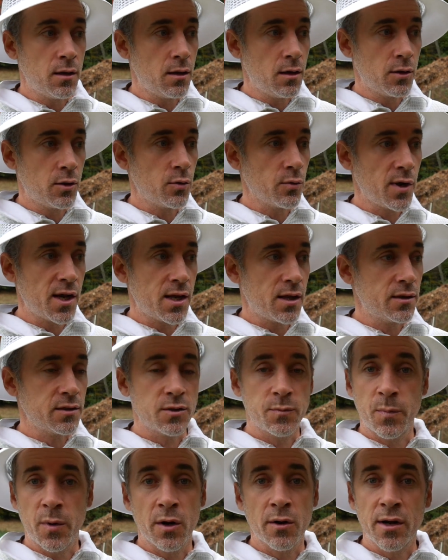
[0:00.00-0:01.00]
a great
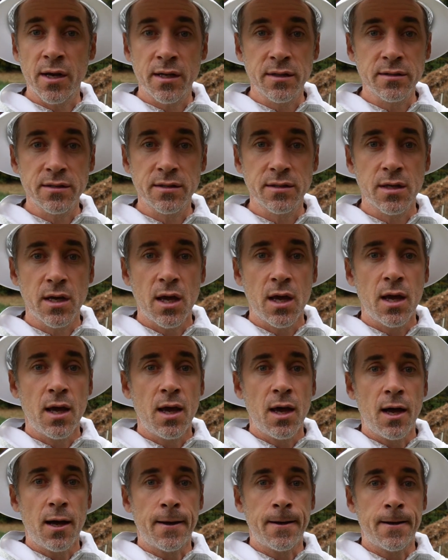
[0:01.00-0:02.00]
experience.
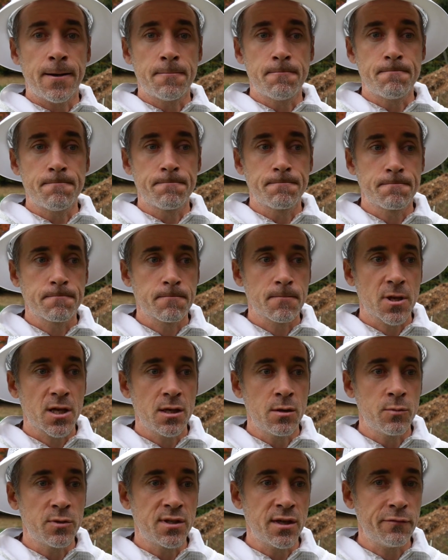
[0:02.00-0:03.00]

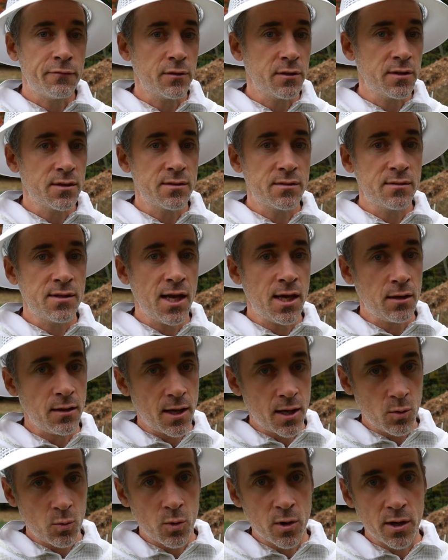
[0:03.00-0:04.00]
It would definitely take a
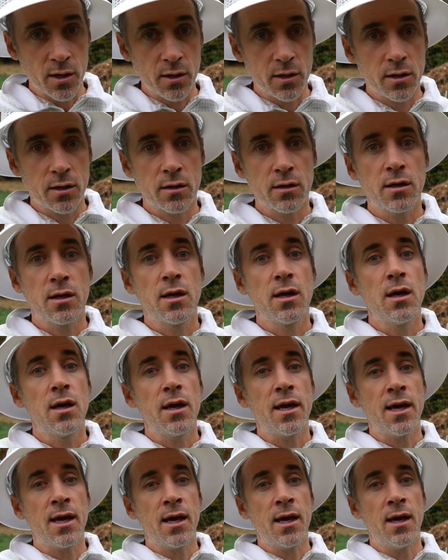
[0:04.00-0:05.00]
lot of work.
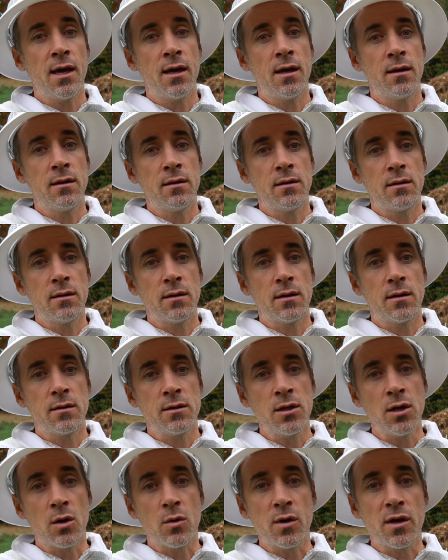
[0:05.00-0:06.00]
And,
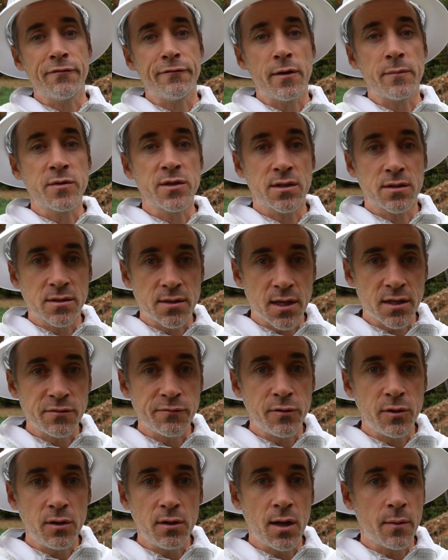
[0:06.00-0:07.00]
you know, if I'm
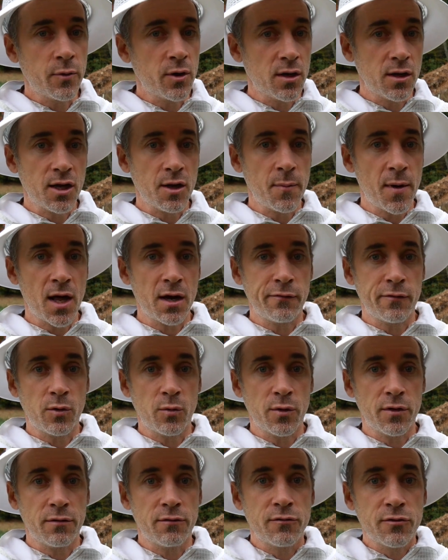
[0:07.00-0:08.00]
successful, I'm going to come out of it
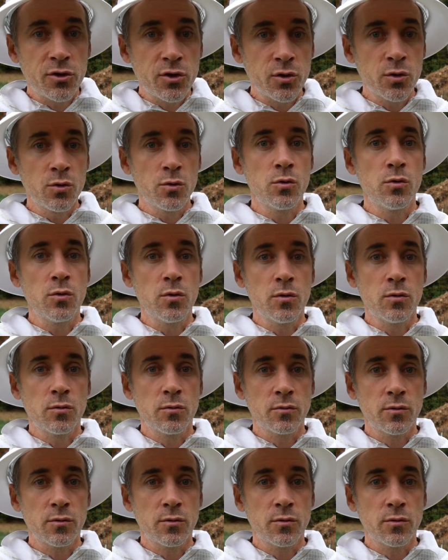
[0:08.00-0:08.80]
with two